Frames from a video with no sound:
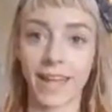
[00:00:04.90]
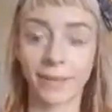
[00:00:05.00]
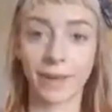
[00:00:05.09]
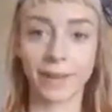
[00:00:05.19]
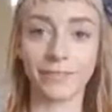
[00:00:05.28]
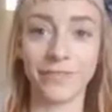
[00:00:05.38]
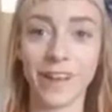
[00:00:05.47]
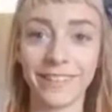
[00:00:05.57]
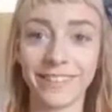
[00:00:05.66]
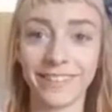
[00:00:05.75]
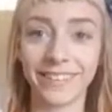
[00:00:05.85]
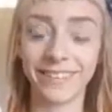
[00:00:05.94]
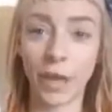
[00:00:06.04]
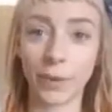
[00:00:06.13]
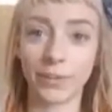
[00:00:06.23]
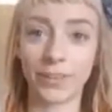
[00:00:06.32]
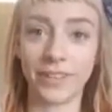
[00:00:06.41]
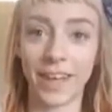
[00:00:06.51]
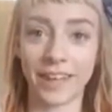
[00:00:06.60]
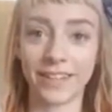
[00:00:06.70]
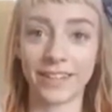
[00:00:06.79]
Hello again, friends. So
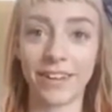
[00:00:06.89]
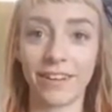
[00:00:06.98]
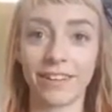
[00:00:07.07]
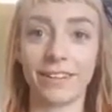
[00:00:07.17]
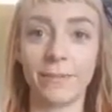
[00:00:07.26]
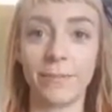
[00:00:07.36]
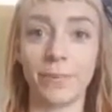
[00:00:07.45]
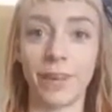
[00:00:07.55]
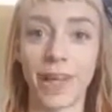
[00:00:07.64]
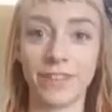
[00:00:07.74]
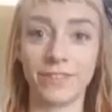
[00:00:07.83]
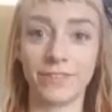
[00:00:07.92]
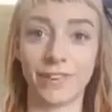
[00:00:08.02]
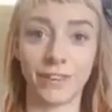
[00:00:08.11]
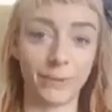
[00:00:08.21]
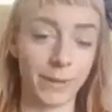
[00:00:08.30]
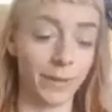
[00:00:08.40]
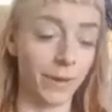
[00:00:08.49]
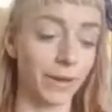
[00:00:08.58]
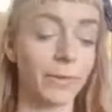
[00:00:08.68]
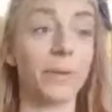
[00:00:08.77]
today, nice simple Asian recipe that we're
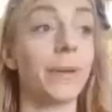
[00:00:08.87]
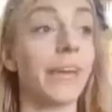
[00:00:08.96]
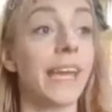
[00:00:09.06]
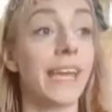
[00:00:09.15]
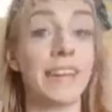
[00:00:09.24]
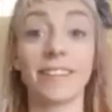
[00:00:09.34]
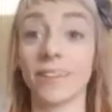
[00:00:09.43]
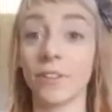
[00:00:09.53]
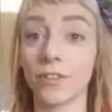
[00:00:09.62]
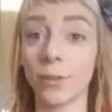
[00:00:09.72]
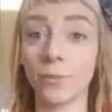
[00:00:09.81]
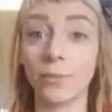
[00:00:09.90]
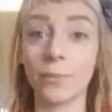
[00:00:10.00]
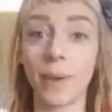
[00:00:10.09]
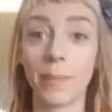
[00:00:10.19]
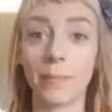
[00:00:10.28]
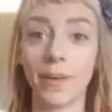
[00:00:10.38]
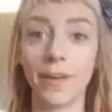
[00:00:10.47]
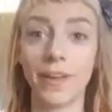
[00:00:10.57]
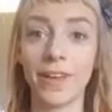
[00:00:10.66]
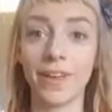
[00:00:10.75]
going to be doing. It's salt and pepper
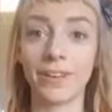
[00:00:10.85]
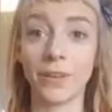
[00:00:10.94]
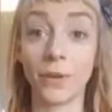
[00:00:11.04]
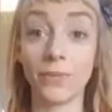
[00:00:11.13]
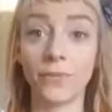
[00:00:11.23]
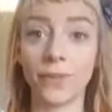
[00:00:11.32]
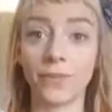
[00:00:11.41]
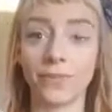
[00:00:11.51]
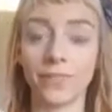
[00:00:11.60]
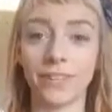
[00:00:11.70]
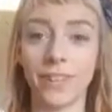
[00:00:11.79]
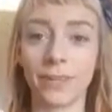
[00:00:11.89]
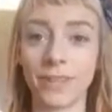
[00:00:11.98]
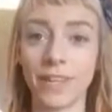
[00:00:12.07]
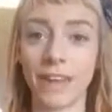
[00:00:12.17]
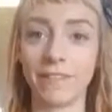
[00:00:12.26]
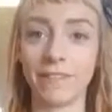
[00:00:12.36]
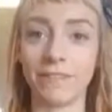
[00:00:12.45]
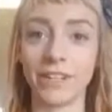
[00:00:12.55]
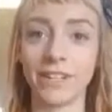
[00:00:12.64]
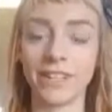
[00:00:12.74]
tofu. So dairy
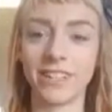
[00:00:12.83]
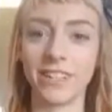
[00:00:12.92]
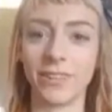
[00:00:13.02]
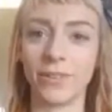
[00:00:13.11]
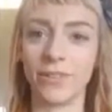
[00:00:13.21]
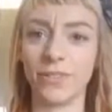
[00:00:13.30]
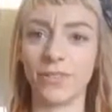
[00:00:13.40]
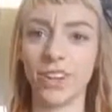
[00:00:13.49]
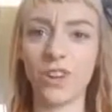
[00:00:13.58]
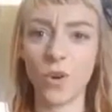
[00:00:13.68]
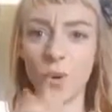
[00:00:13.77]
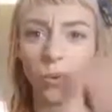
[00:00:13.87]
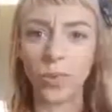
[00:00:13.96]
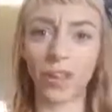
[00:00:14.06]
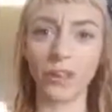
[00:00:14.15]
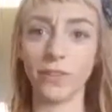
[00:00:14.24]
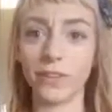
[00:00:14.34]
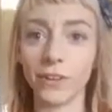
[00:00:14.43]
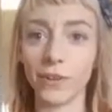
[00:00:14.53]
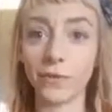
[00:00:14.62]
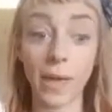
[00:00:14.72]
free, gluten free, all that lovely
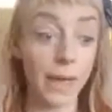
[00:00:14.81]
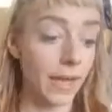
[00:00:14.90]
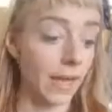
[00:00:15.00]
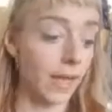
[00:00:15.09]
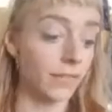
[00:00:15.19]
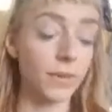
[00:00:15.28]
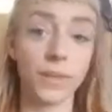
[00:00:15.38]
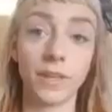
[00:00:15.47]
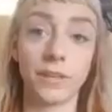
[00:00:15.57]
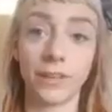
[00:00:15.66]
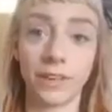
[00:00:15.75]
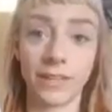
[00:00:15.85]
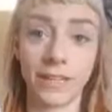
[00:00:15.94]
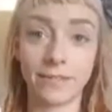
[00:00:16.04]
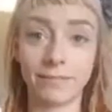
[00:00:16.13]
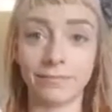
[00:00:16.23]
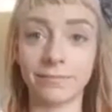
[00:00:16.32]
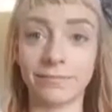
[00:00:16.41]
stuff. Uh, a few things that you're going to need.